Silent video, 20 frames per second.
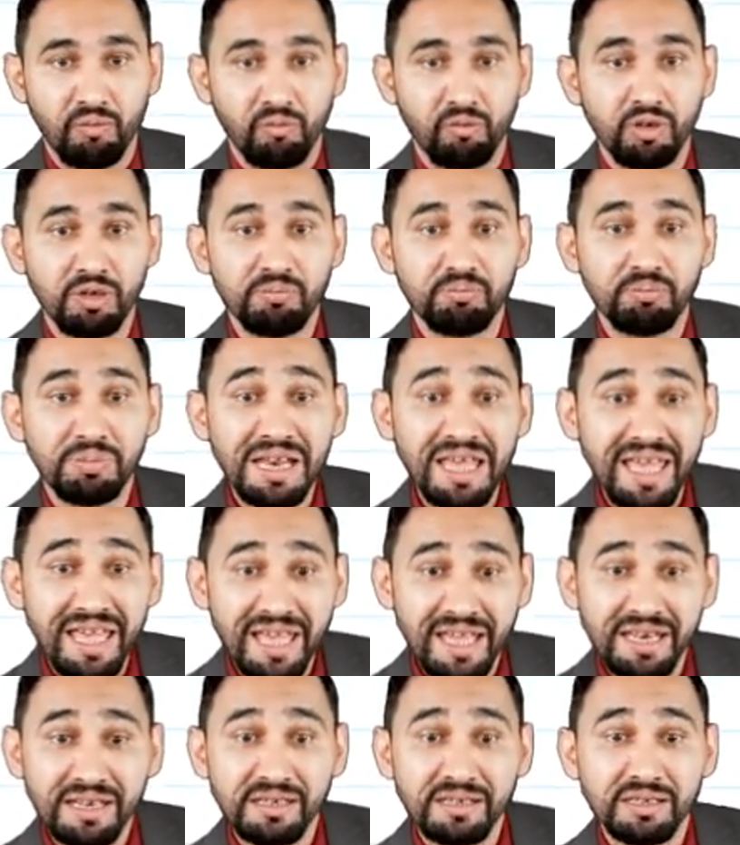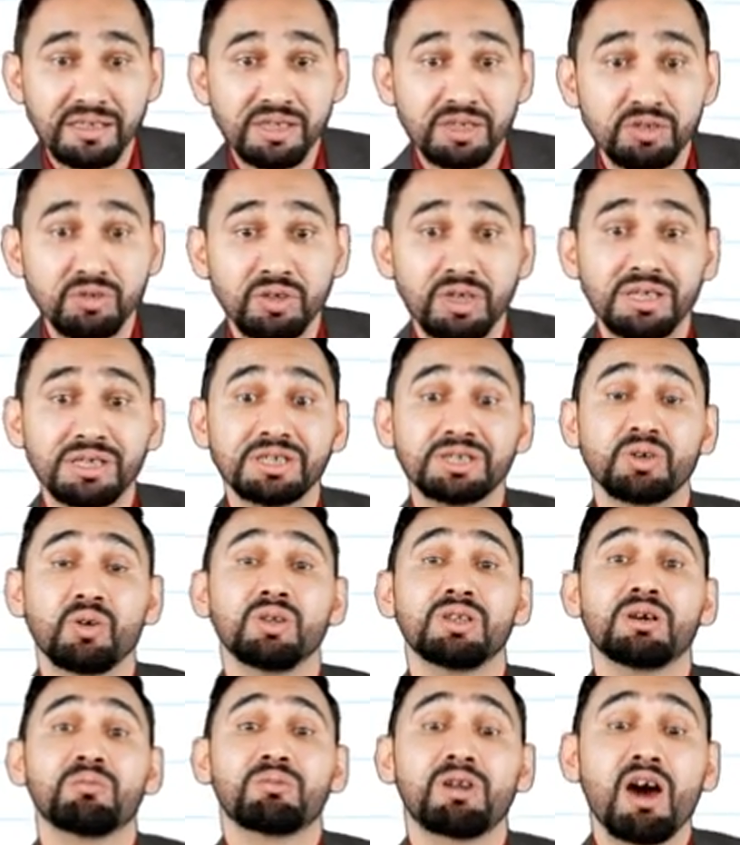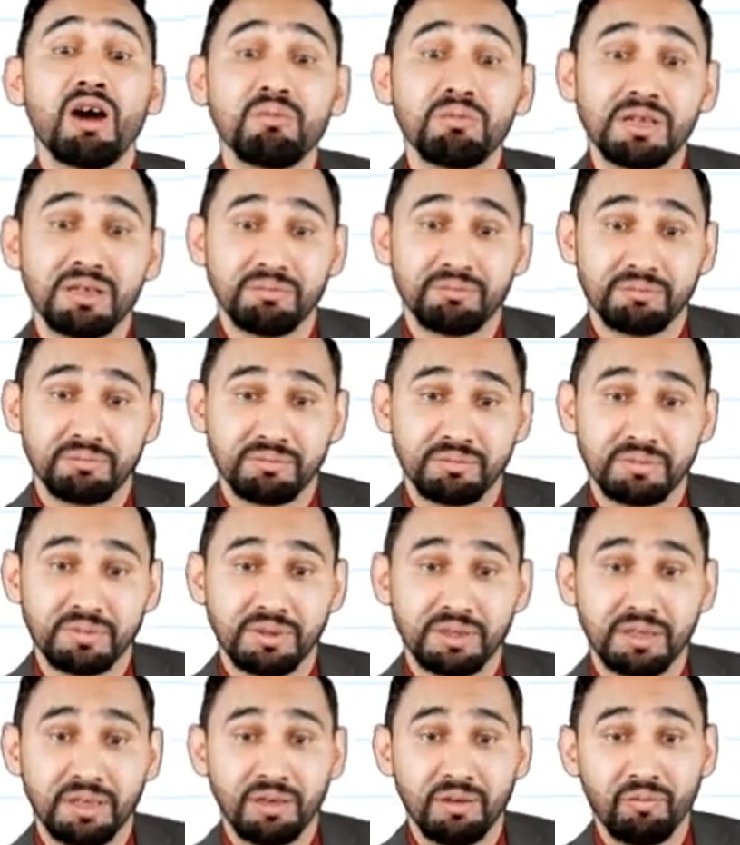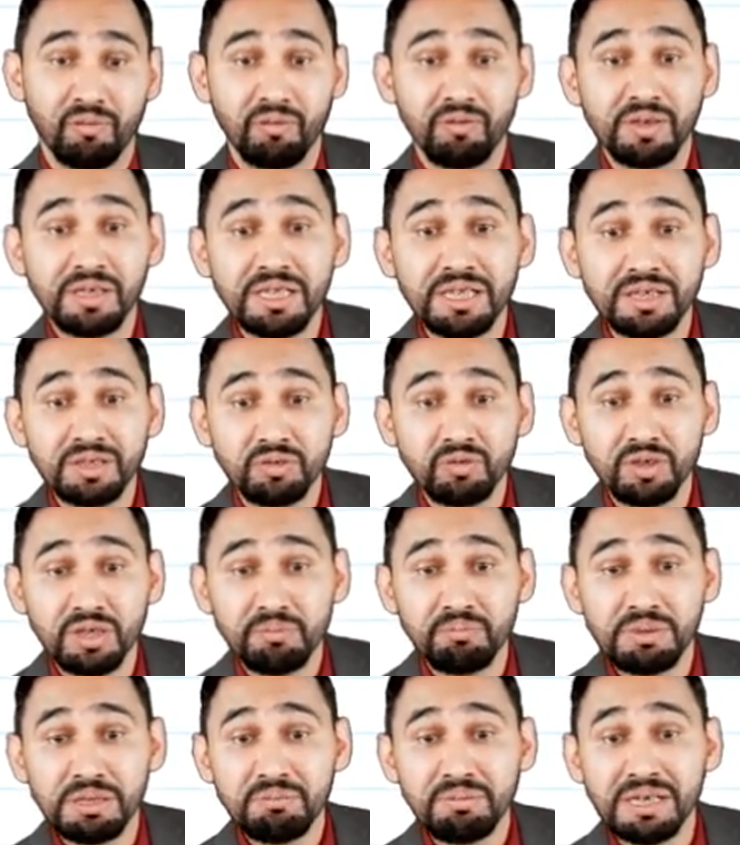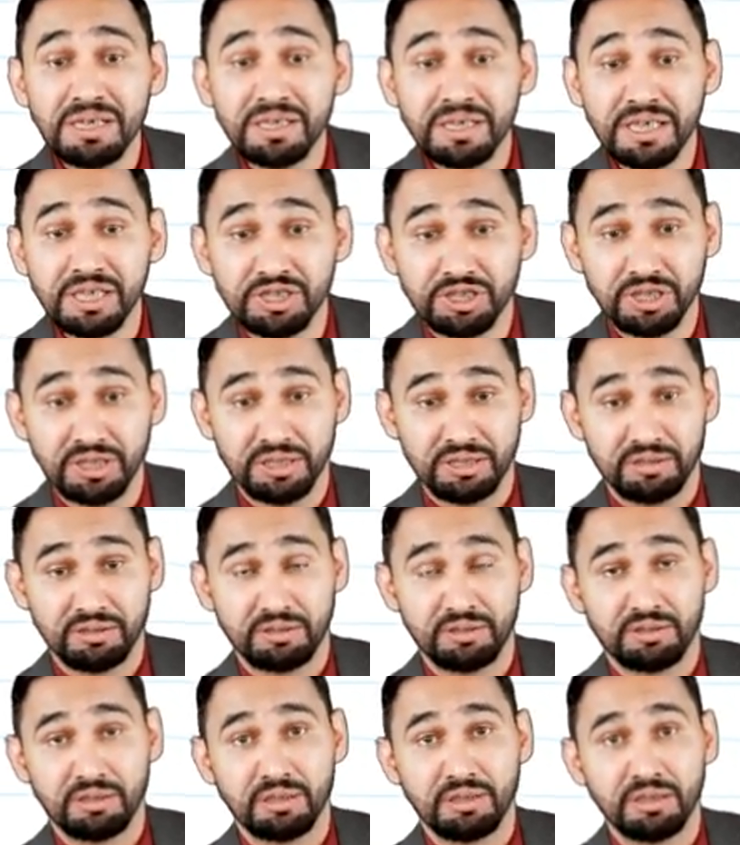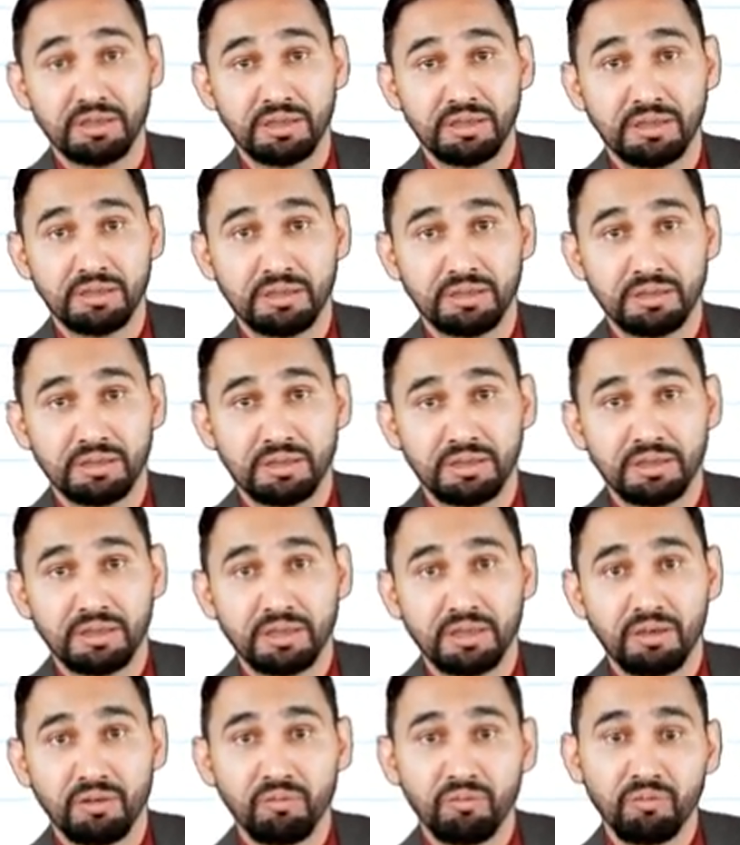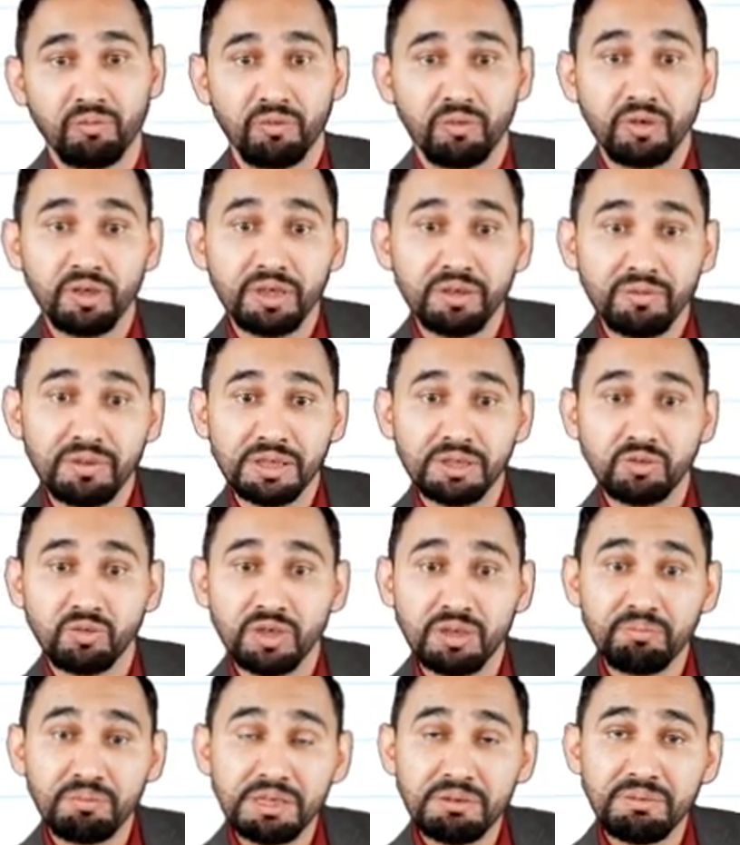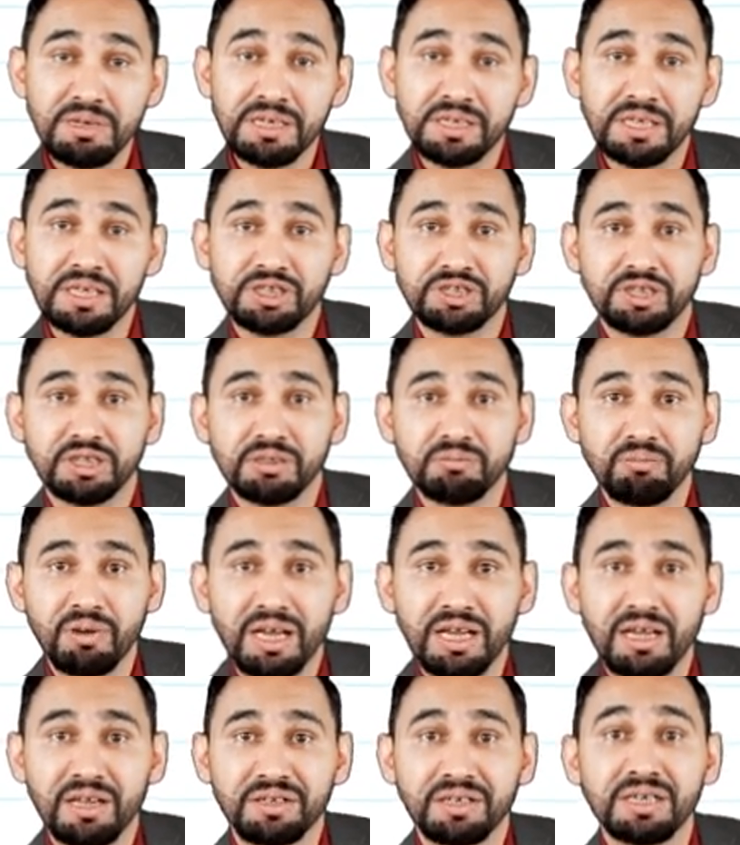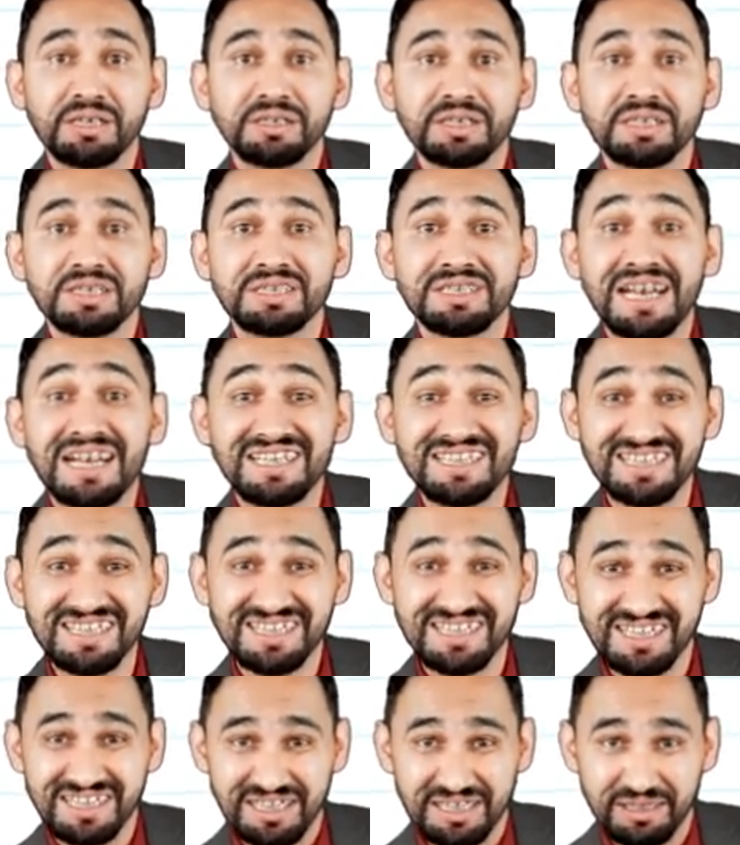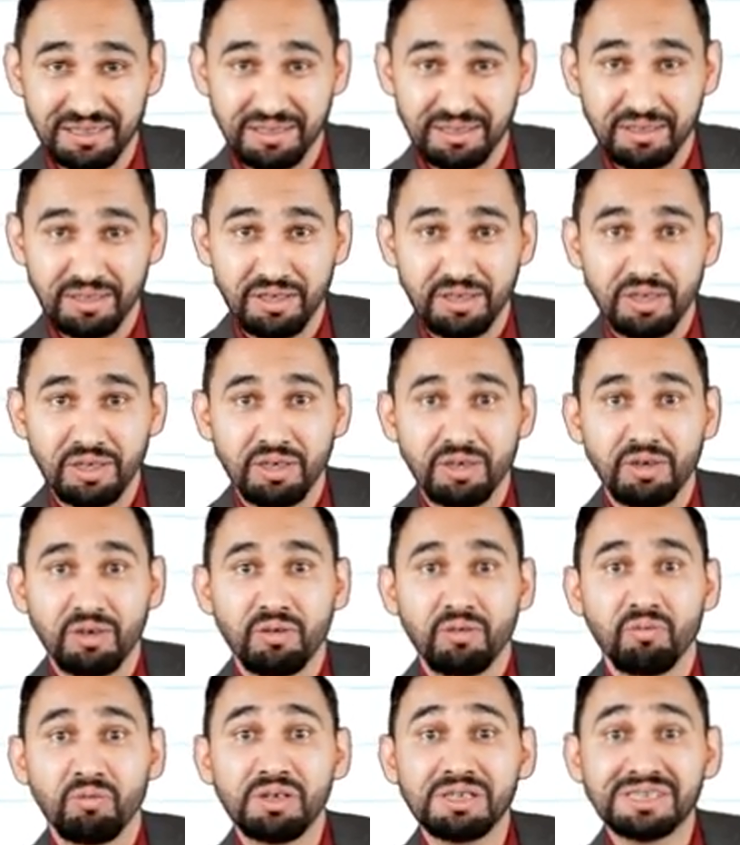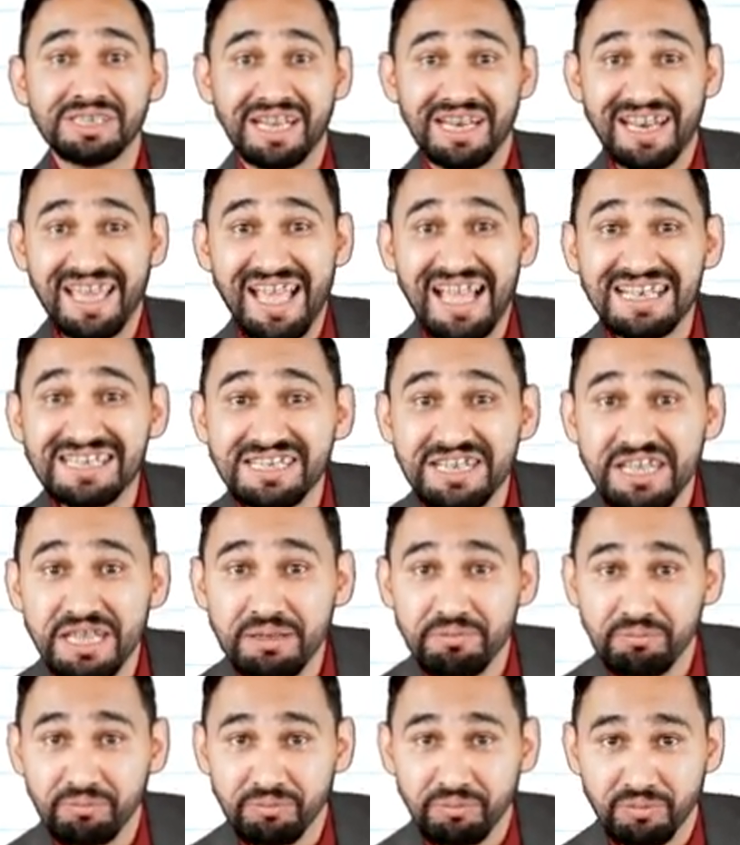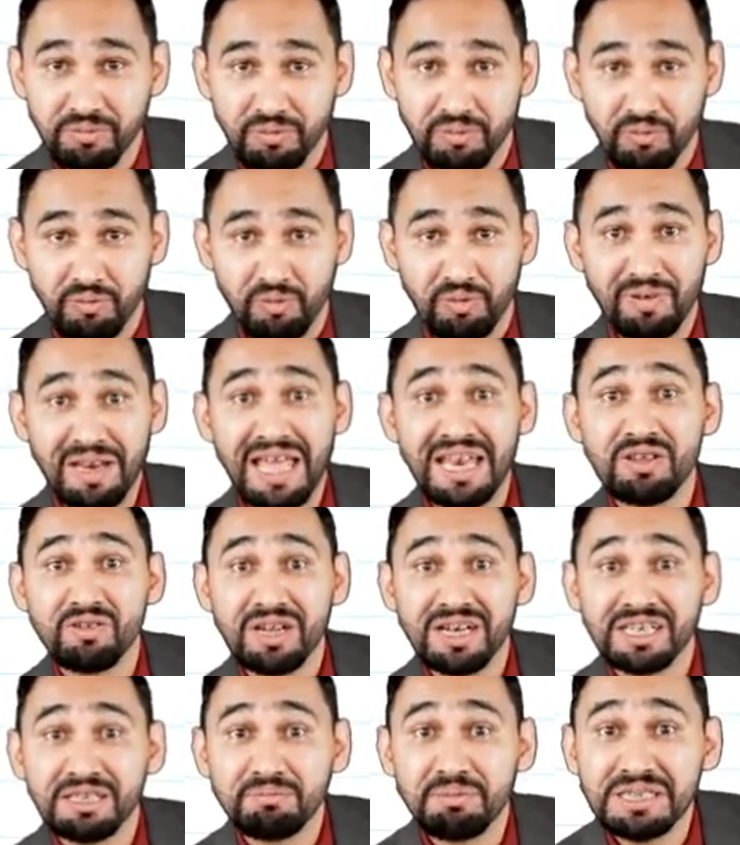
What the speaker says: We'll plan to control the problem. We will do implementation. We will do implementation by a certain strategy. We'll train a health team. We'll allocate the